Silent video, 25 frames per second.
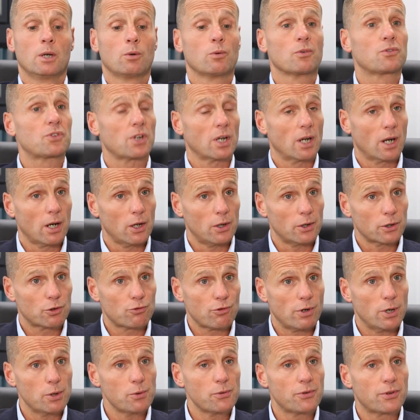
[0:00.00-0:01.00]
We've seen a lot of
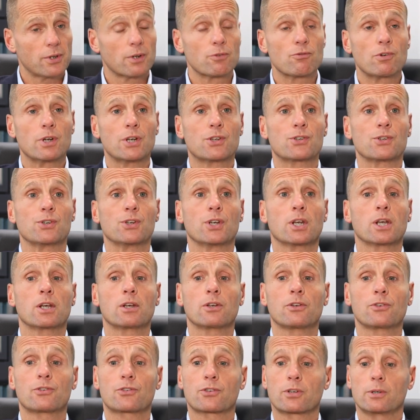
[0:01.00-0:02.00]
growth in recent
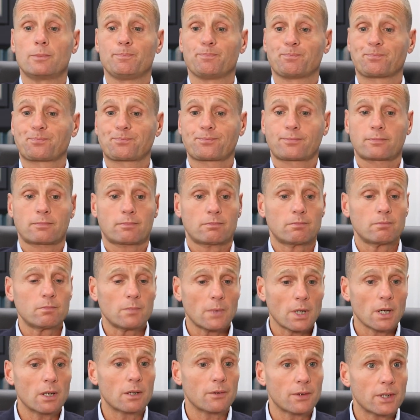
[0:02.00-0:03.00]
years,
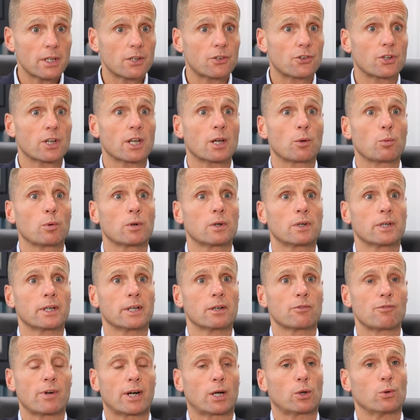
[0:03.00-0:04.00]
and this year we'll
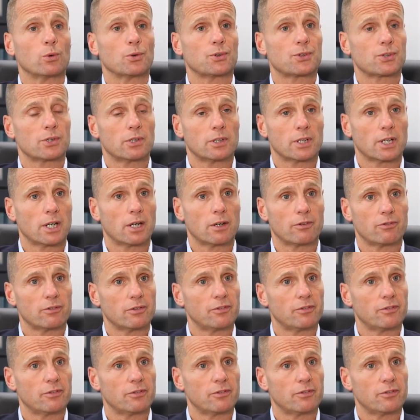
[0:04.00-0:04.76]
hit record turnover